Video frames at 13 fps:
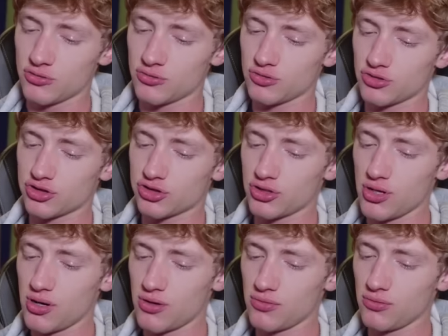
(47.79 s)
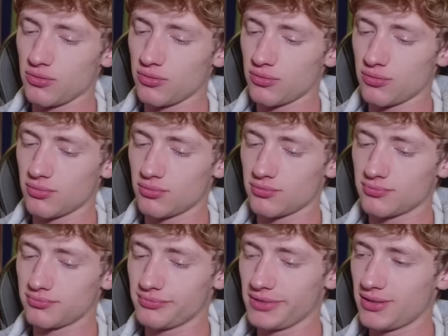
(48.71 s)
So,
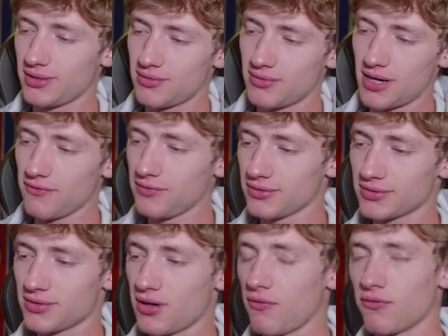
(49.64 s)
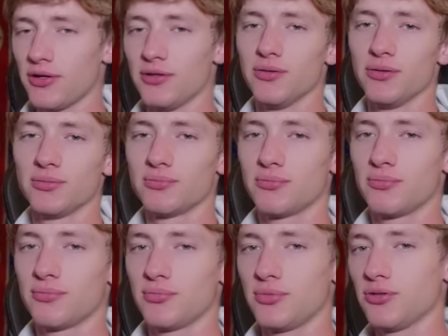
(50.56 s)
you know, I feel sorry for you.
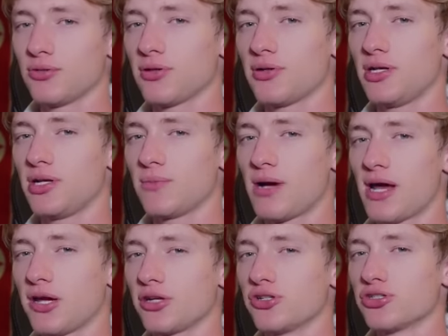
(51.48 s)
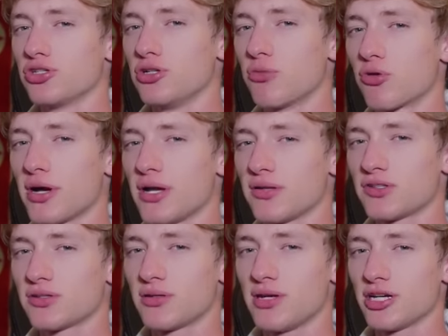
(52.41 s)
You couldn't hear my
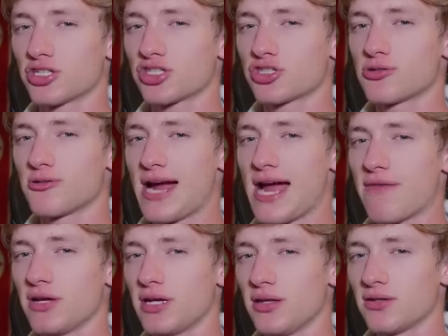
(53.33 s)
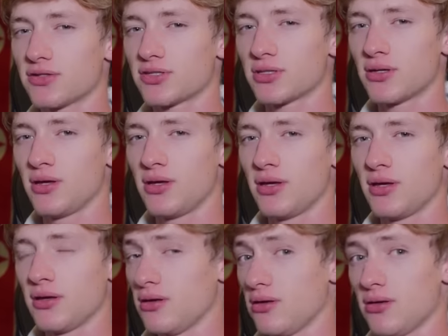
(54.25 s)
exuberant, extravagant,
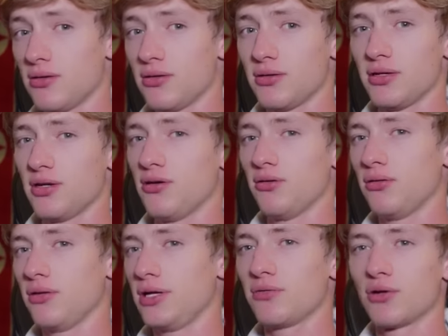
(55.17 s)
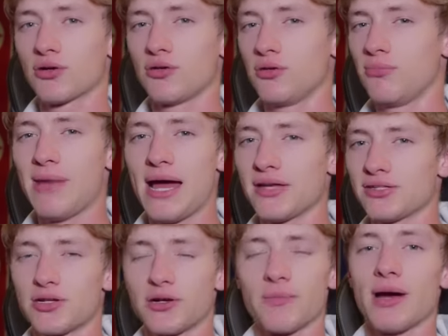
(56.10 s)
uh, you know, lyrical
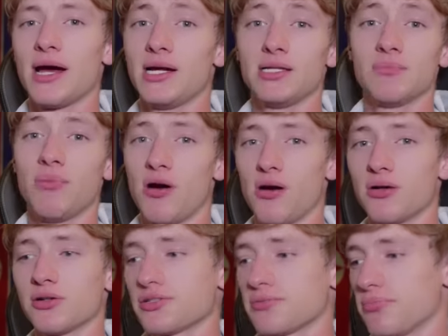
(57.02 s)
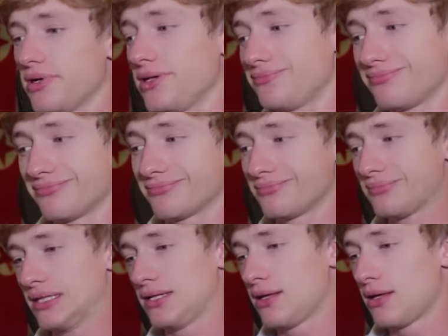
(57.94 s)
mastermind bars, but
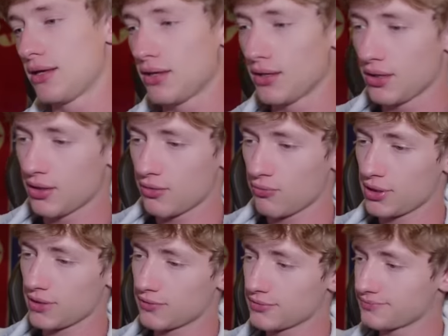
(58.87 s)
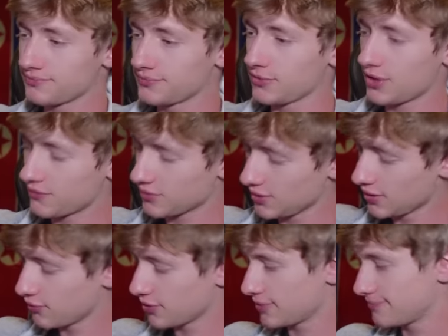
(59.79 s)
whatever, you'll have to live
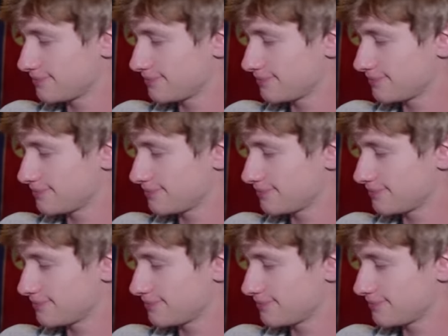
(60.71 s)
with it.